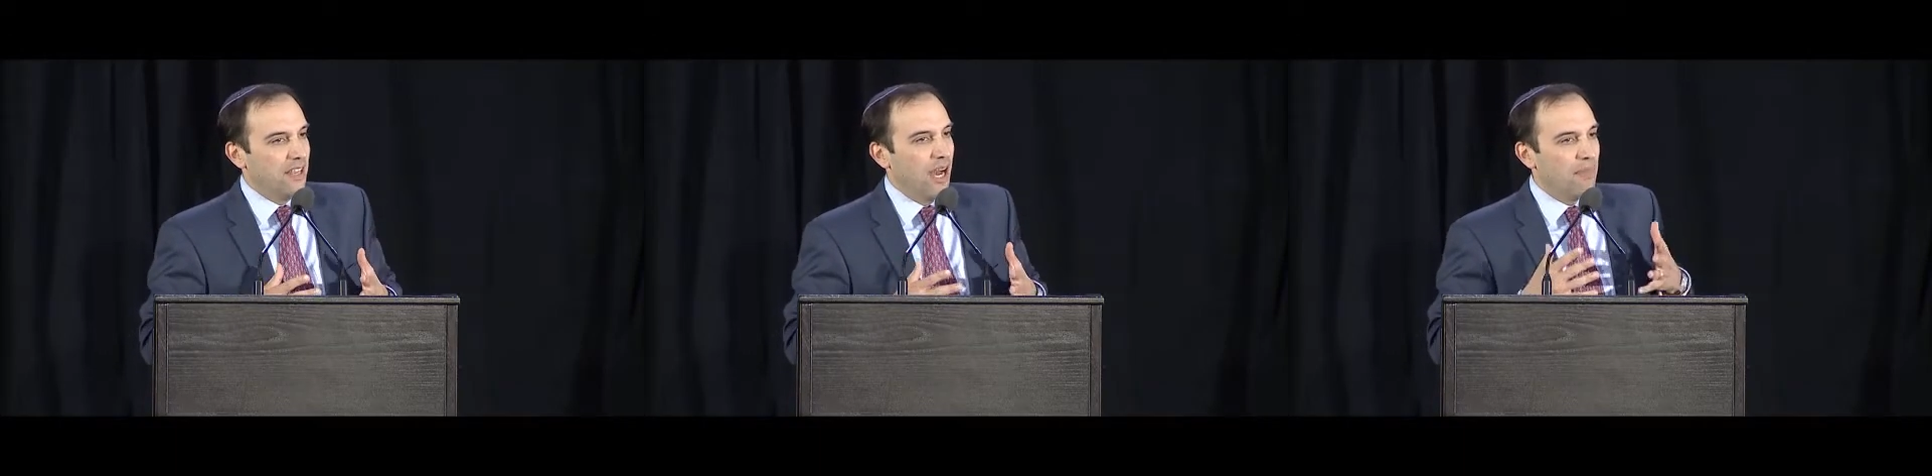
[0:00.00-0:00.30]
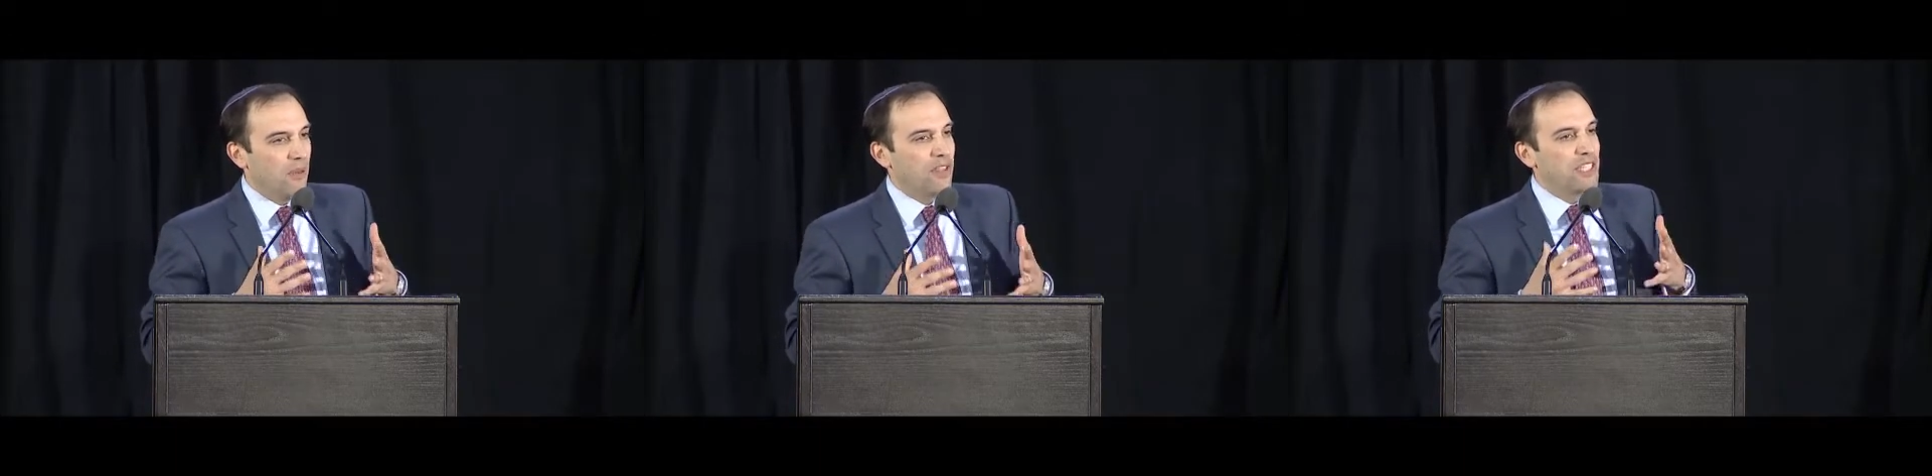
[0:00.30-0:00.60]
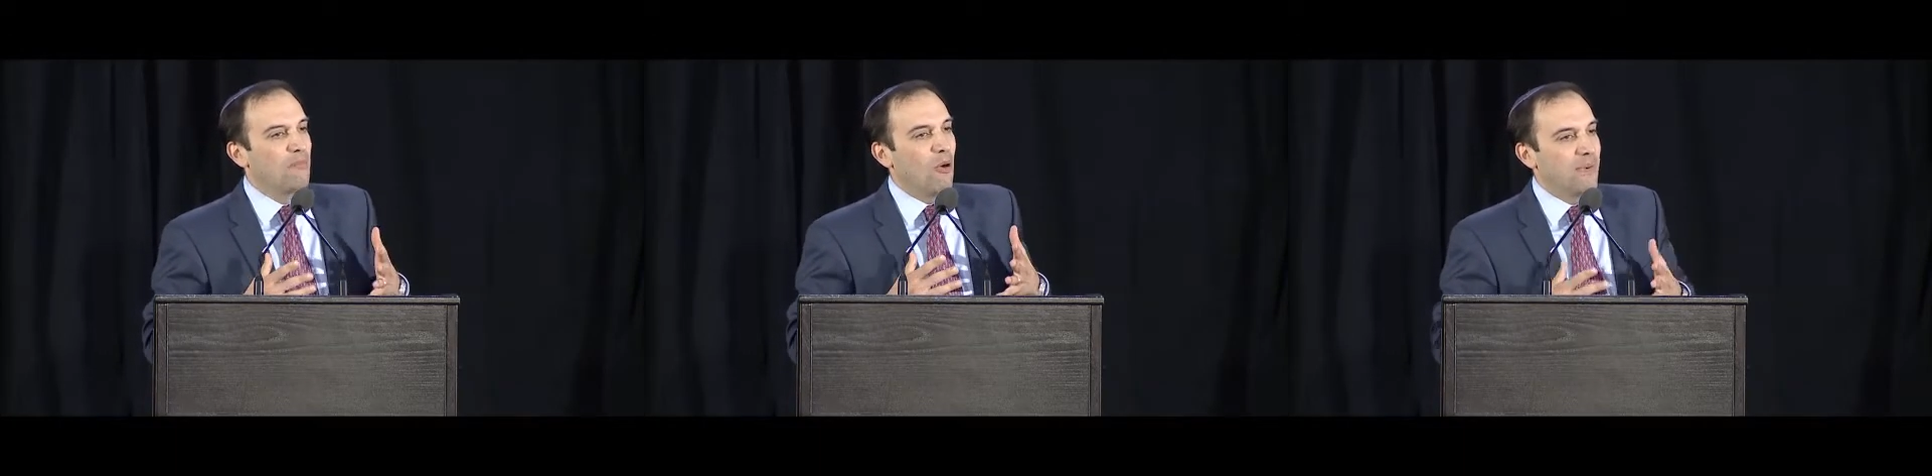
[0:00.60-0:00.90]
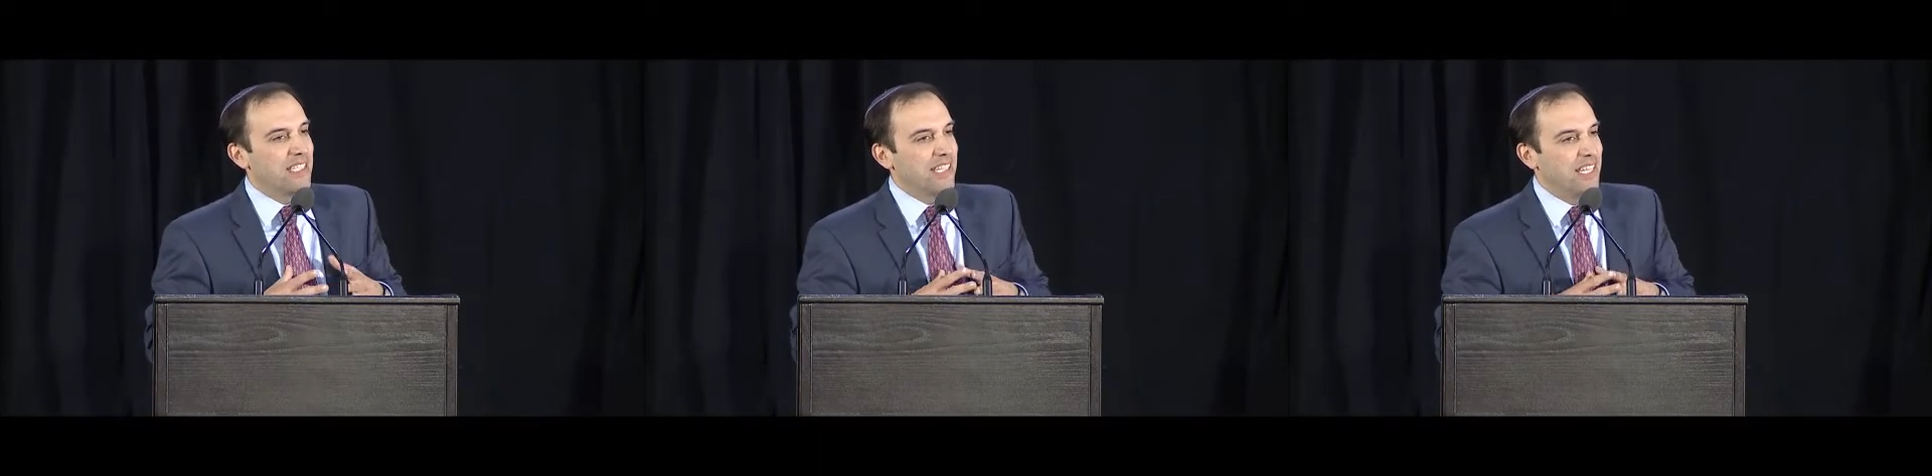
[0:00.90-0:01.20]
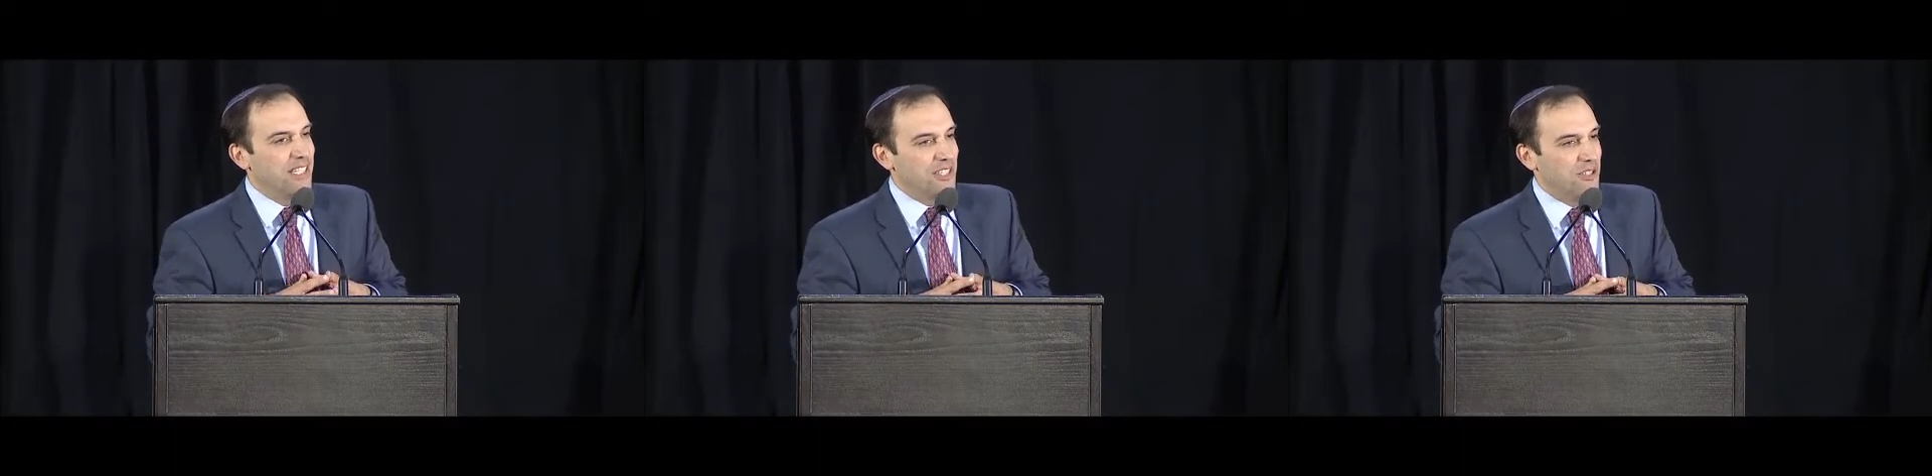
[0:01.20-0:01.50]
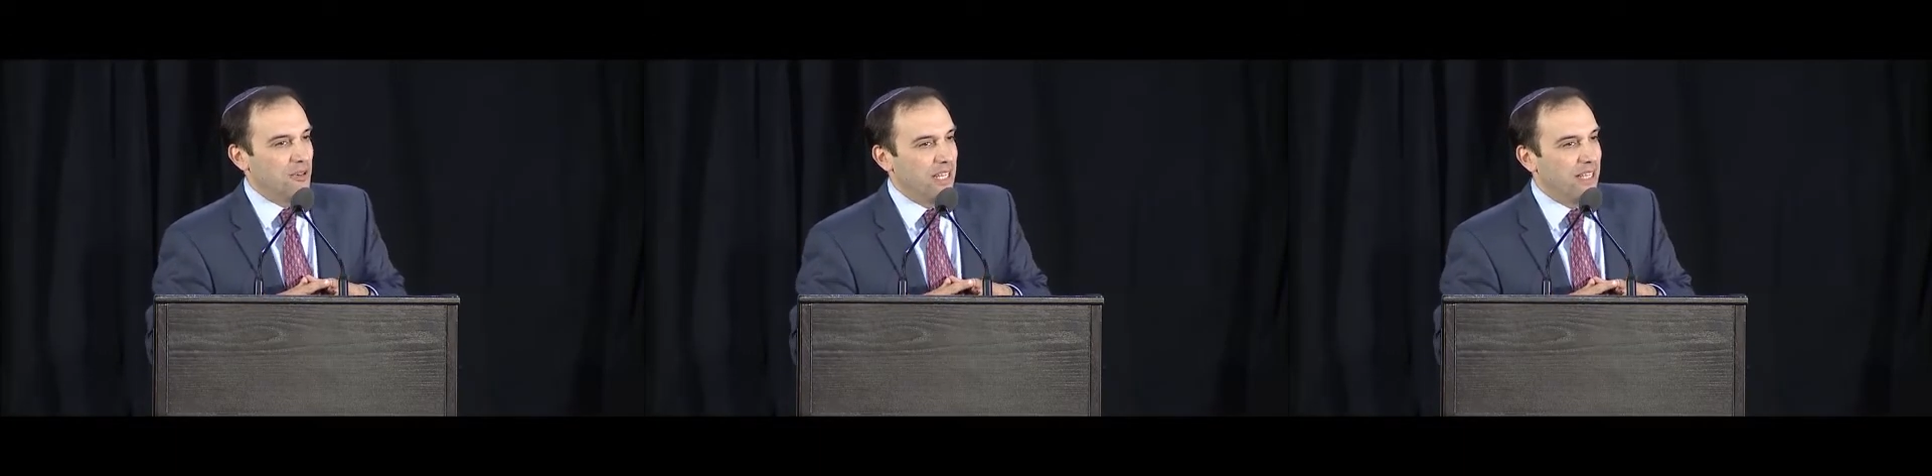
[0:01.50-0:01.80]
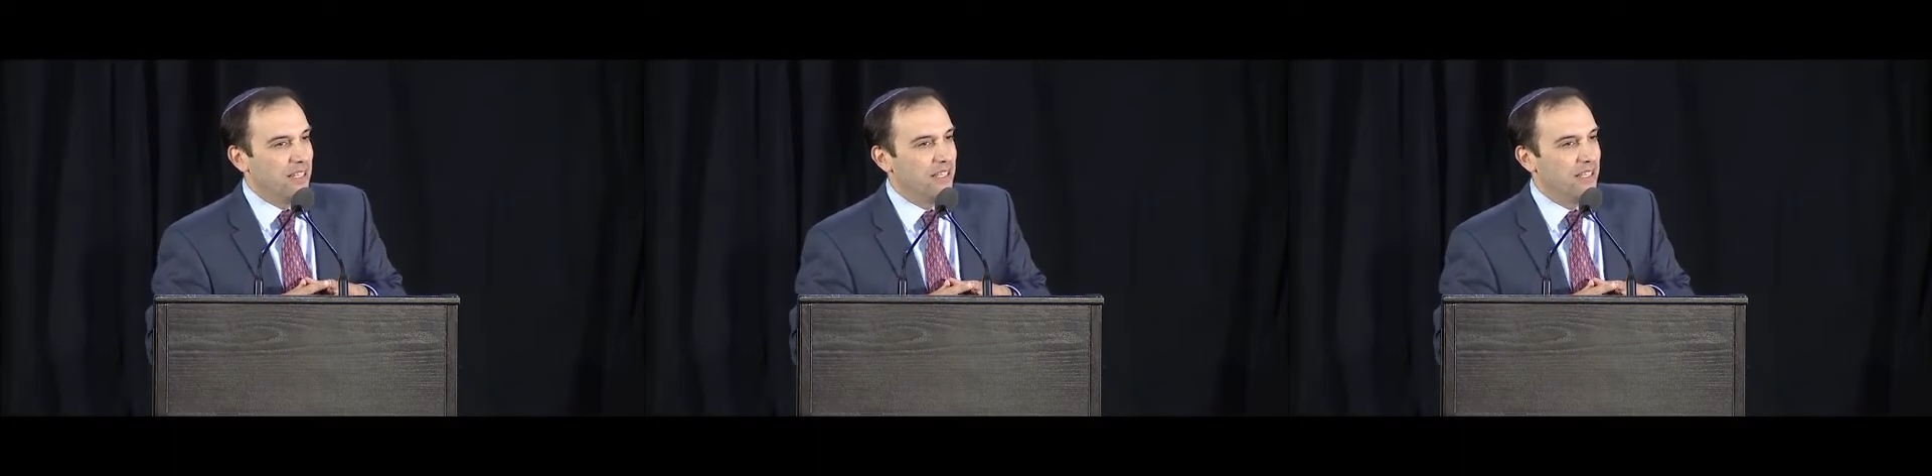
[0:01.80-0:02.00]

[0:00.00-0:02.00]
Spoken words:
about this moment in history